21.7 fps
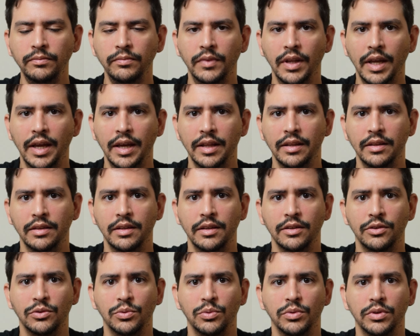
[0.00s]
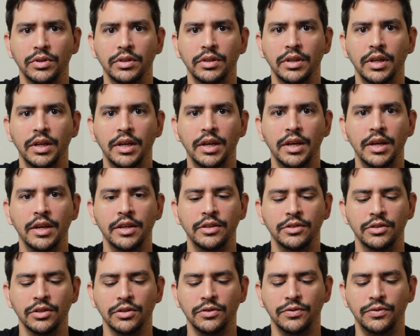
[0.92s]
and this one
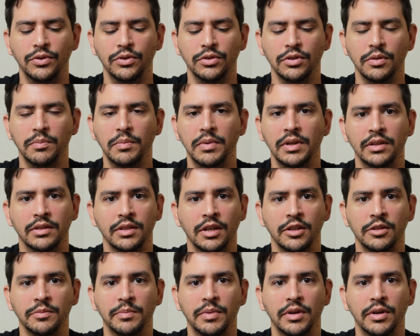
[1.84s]
just feels a million times